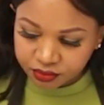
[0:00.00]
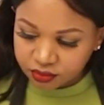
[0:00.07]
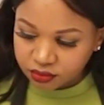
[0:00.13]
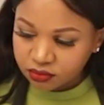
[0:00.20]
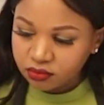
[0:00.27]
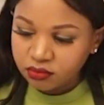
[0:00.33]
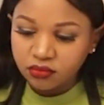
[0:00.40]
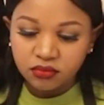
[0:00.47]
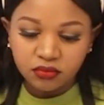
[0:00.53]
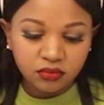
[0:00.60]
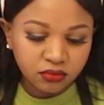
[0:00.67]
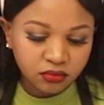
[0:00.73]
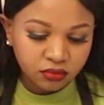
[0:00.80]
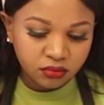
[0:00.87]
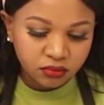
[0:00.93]

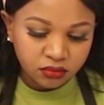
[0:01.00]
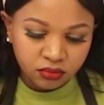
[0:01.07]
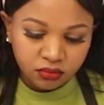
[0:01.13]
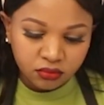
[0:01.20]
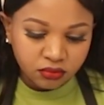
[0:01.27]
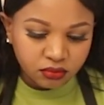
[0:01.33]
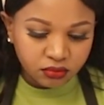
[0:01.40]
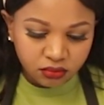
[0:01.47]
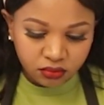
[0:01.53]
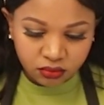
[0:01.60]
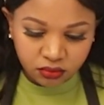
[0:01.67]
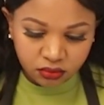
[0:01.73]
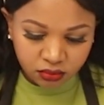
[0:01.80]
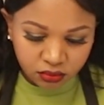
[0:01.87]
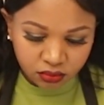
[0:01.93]

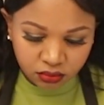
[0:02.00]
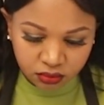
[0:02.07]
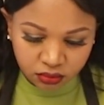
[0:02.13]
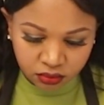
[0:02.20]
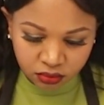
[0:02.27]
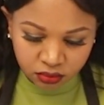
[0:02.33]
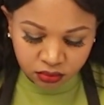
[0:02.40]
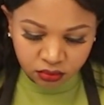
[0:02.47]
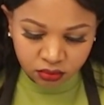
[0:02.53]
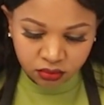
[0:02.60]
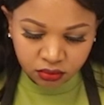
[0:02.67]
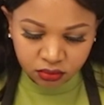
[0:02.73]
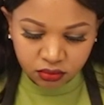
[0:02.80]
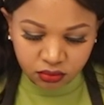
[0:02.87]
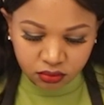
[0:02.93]

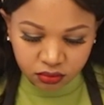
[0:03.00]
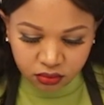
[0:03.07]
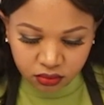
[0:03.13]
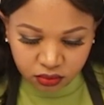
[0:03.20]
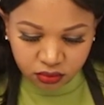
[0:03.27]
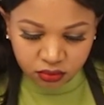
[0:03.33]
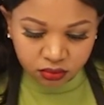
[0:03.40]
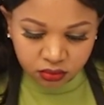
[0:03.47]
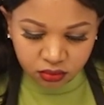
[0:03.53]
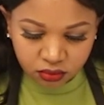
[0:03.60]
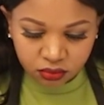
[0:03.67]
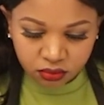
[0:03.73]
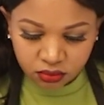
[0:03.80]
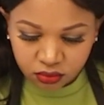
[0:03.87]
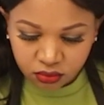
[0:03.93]

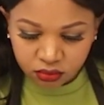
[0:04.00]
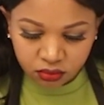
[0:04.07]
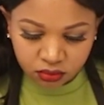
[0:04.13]
Nobody speaks.